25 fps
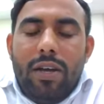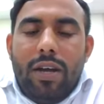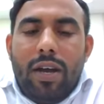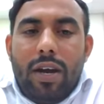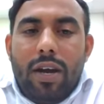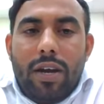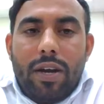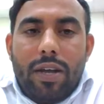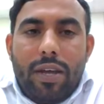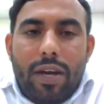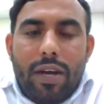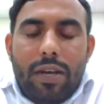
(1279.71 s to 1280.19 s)

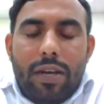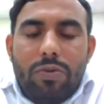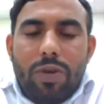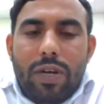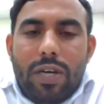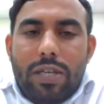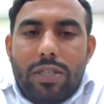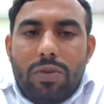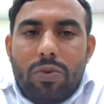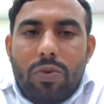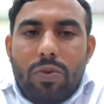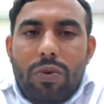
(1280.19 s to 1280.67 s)
or
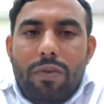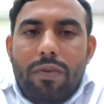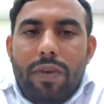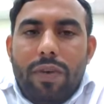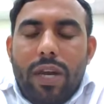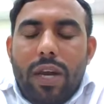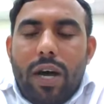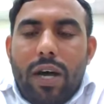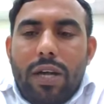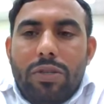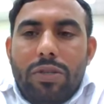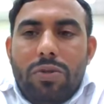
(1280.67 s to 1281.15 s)
graduate school
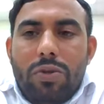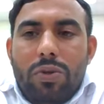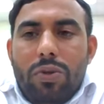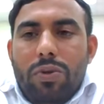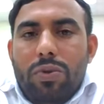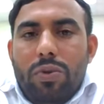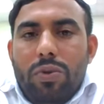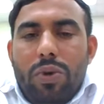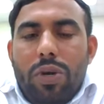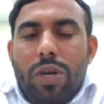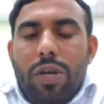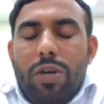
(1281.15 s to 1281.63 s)
will ask you,
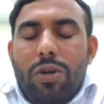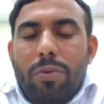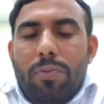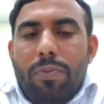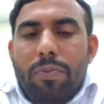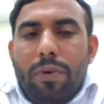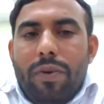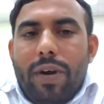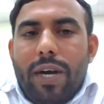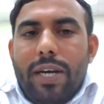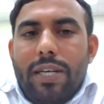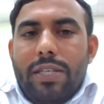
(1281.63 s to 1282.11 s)
you need to
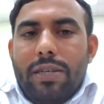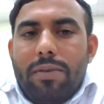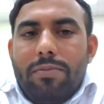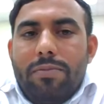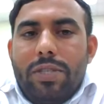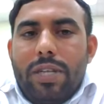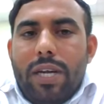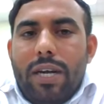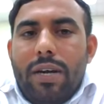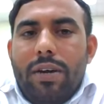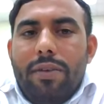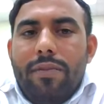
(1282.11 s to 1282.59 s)
provide
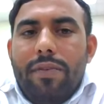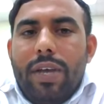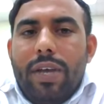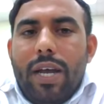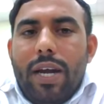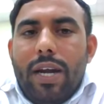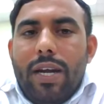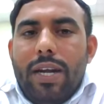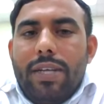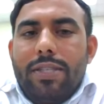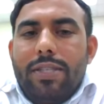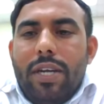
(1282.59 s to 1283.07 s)
some
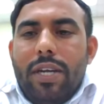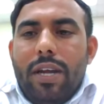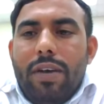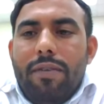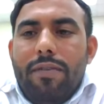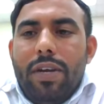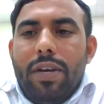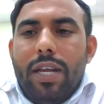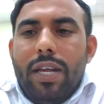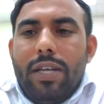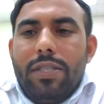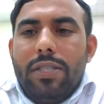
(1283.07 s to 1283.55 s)
certificate as an
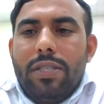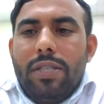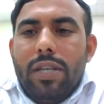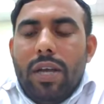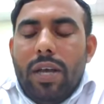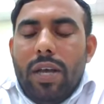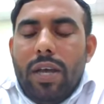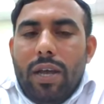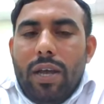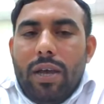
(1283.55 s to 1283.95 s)
evidence.